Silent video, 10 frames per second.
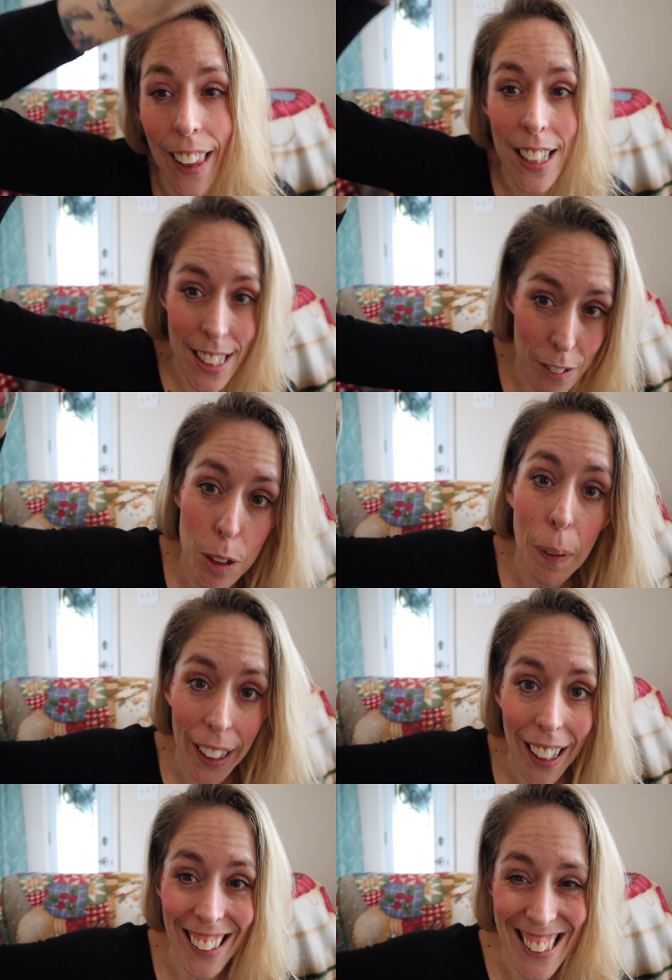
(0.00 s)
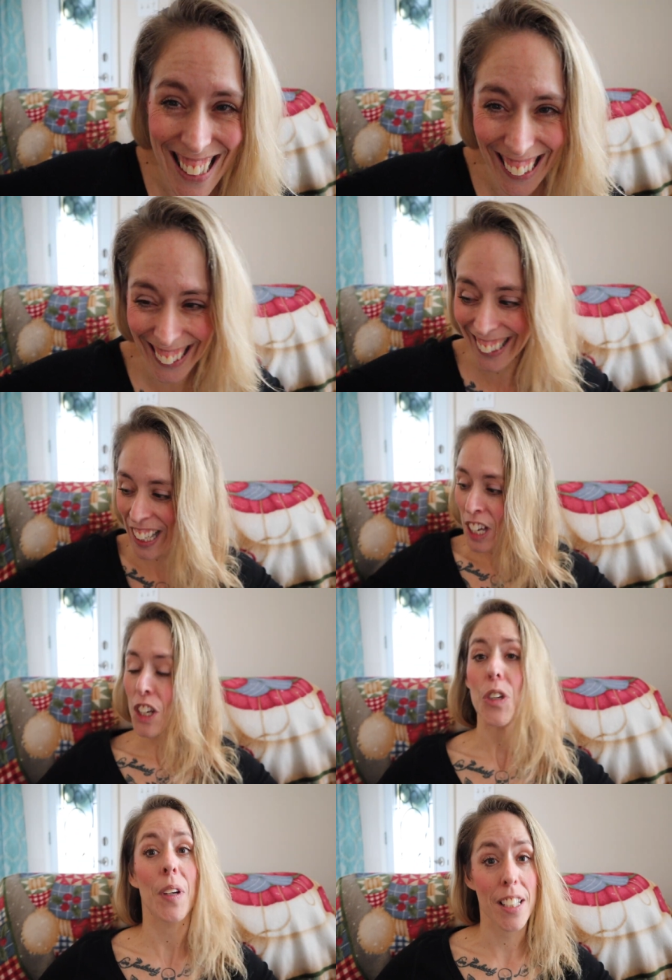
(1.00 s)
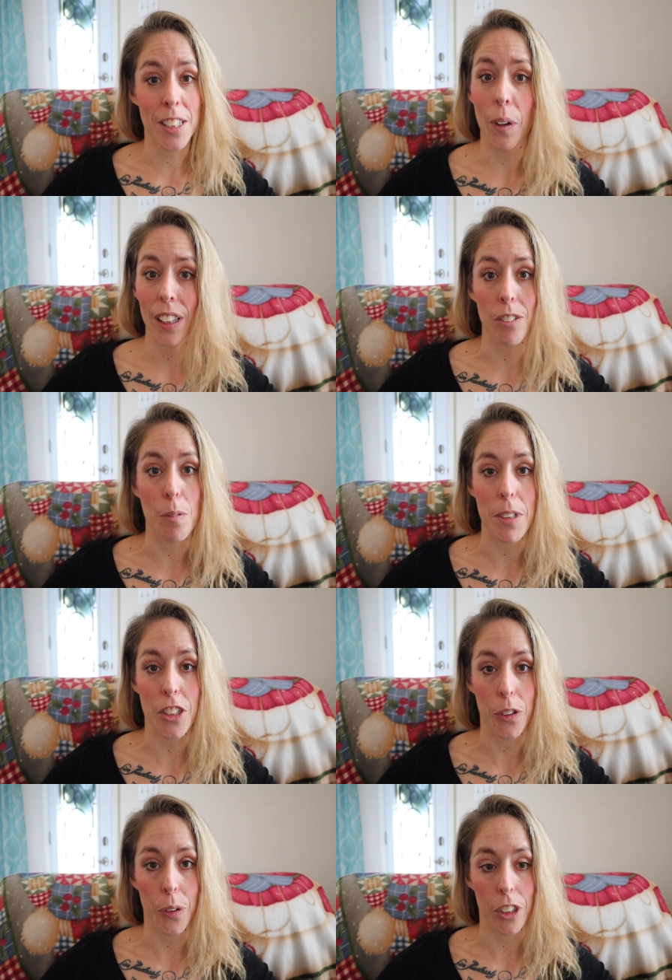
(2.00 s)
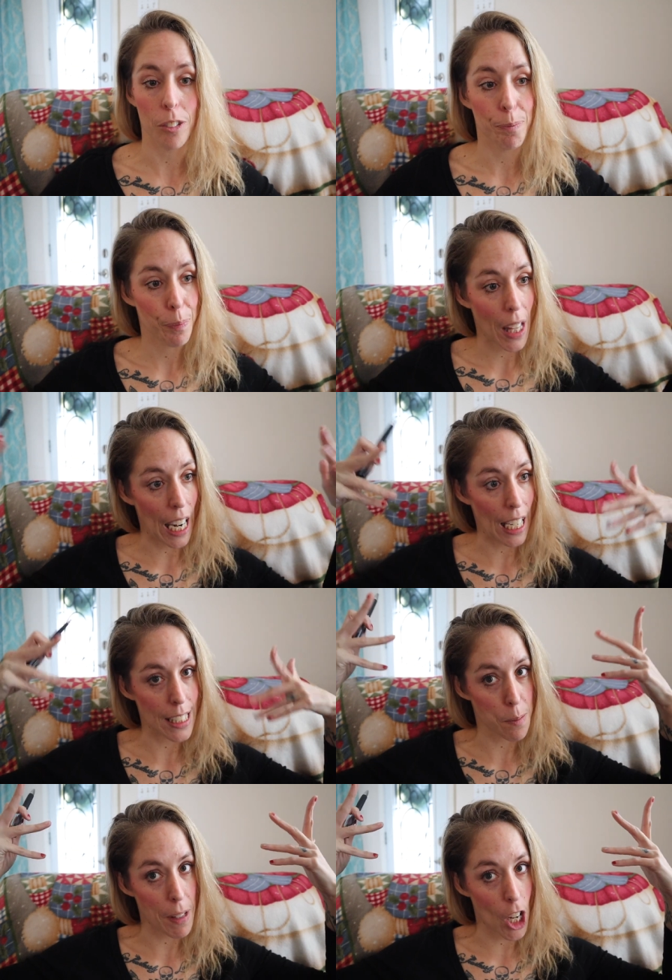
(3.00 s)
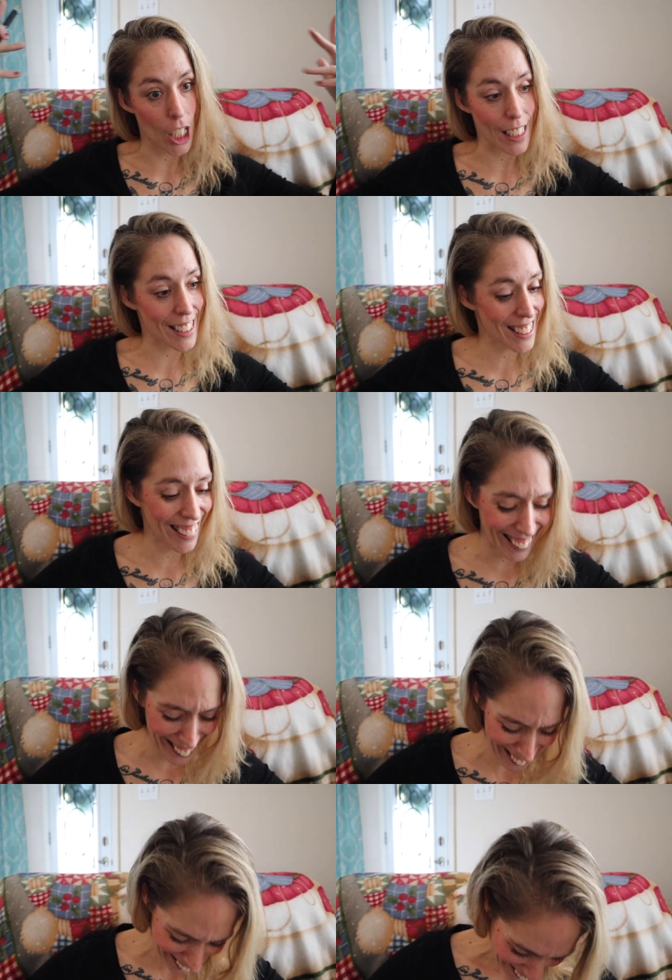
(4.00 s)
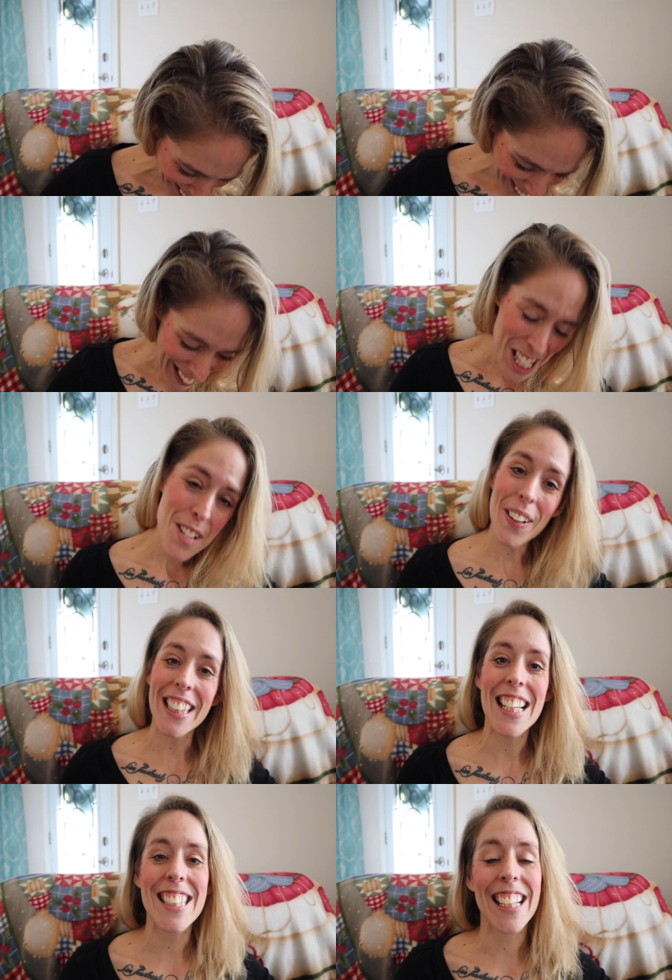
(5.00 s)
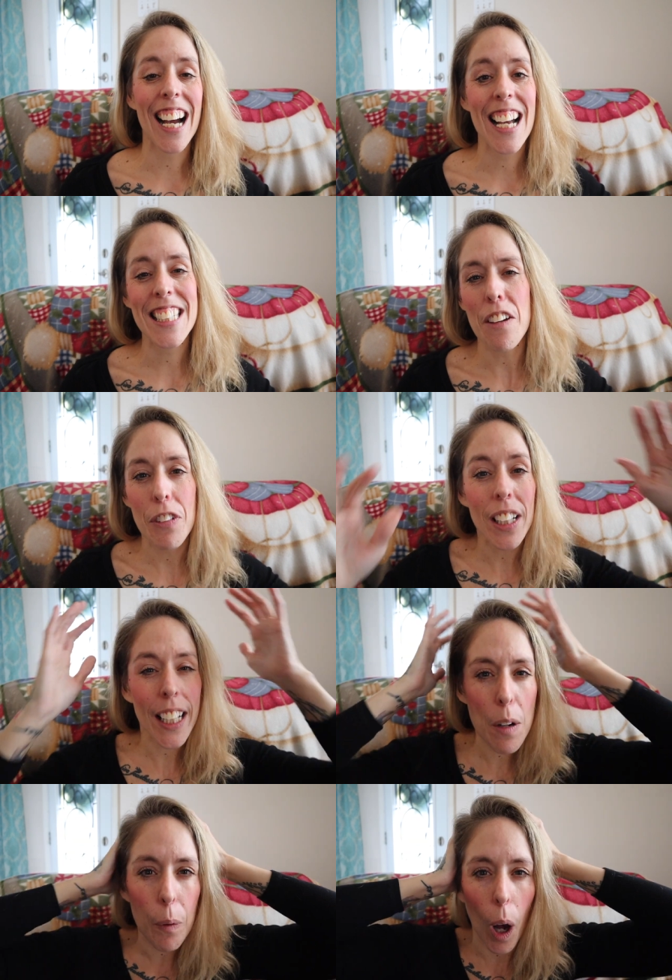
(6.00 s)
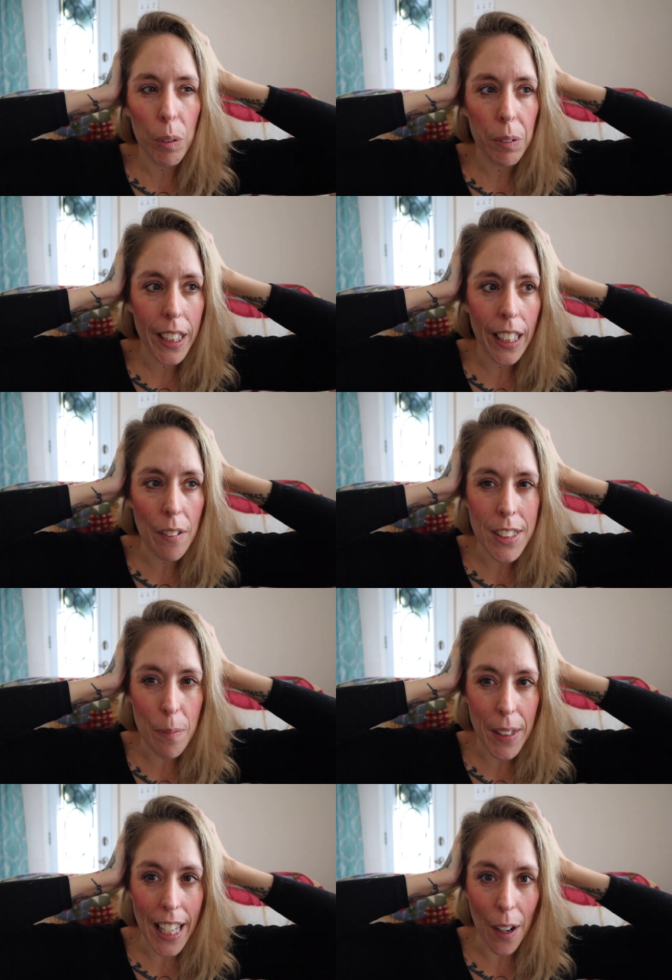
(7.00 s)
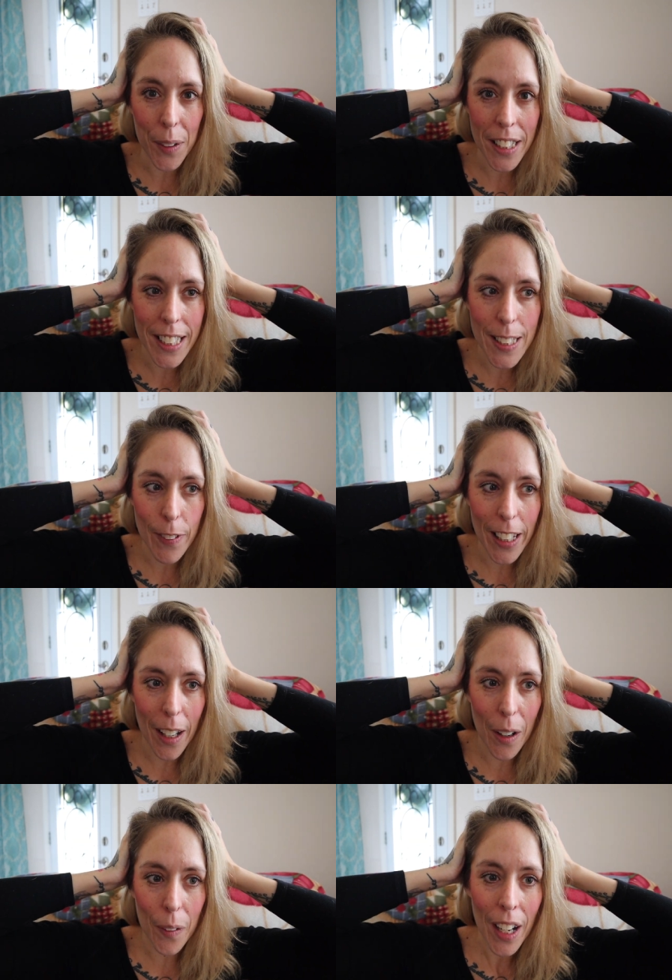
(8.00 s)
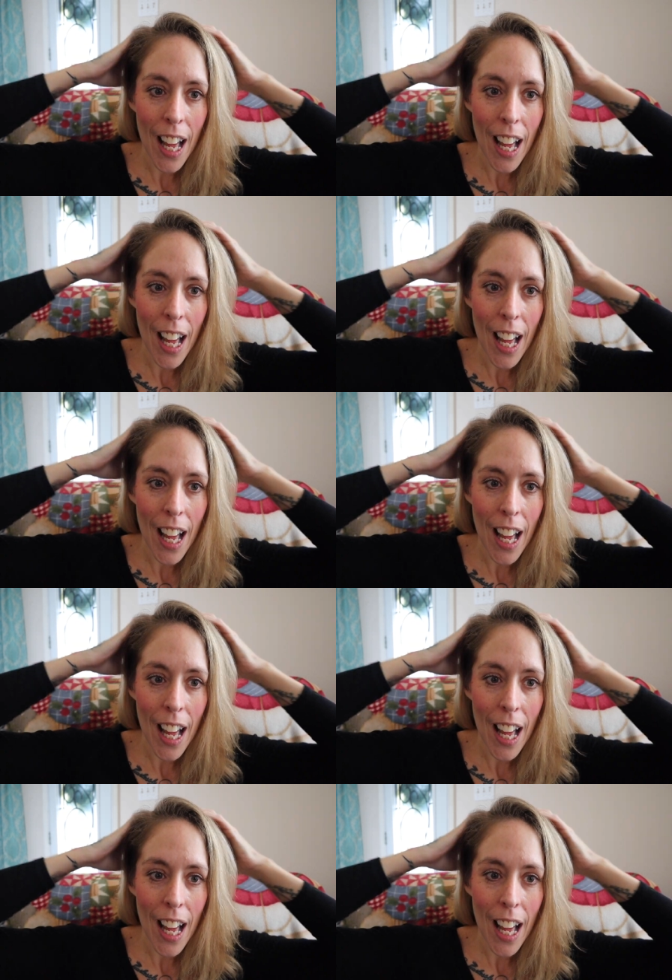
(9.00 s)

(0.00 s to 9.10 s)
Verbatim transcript: That's everybody else. You guys know I live on Mister Noodle. Let's be honest. But that's it, guys. I feel like I probably left something out in this video.